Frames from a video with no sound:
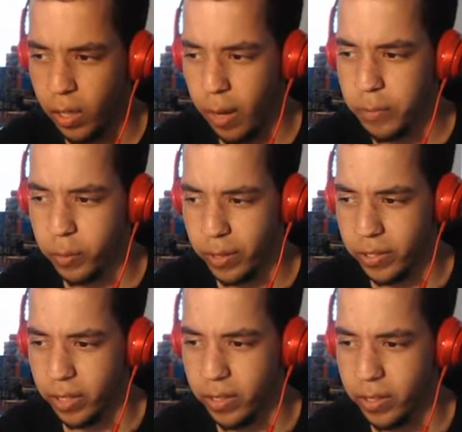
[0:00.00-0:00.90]
I'm
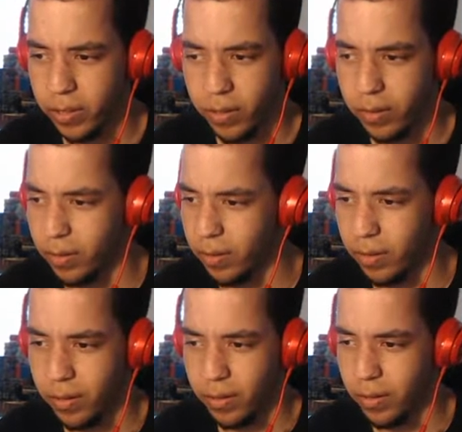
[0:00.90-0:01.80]
switching.
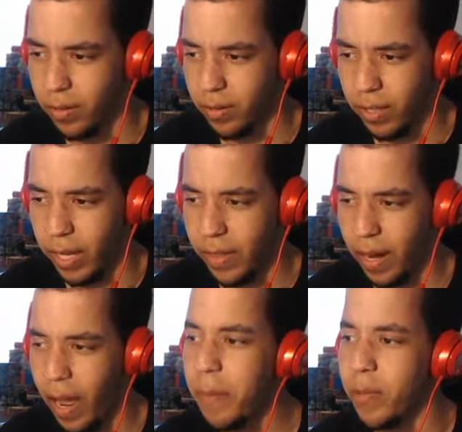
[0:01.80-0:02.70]
And then
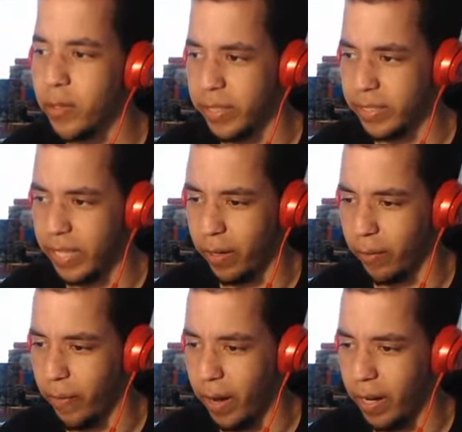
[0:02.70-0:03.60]
I'm using Sacred
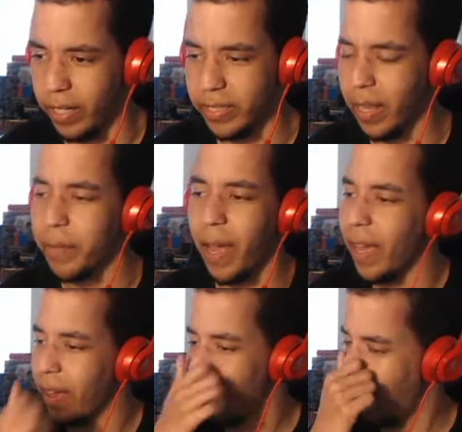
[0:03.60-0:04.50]
Fire, because I'm
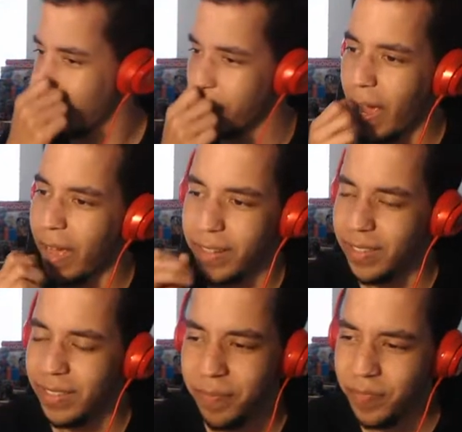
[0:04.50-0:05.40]
not
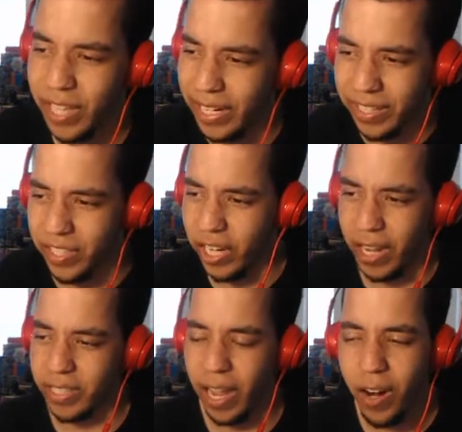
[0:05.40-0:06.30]
taking the
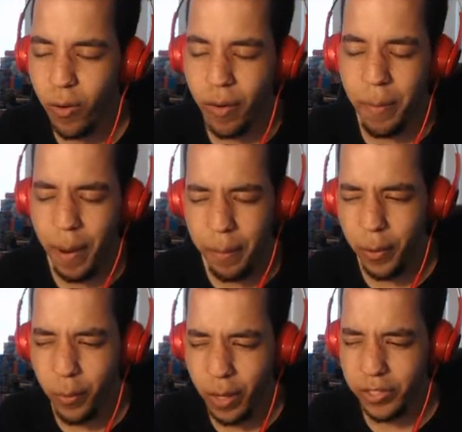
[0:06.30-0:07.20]
chance. I don't
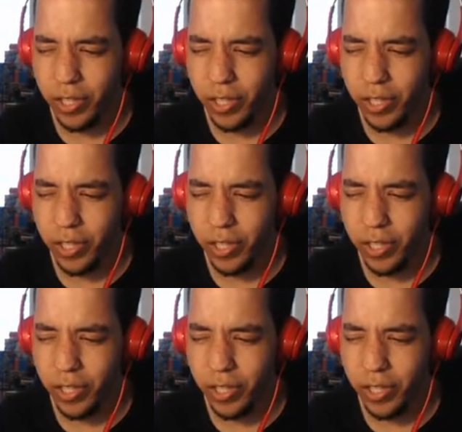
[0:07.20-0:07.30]
remember what